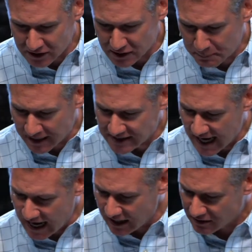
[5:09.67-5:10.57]
it's page
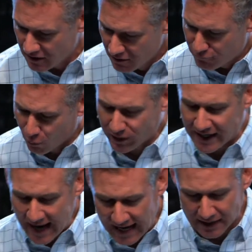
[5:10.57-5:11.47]

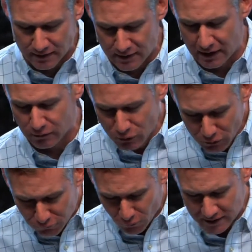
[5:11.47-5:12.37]
848 there, Luke
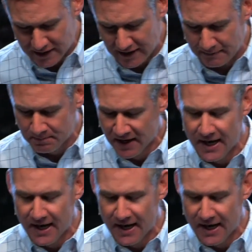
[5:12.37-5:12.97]
14.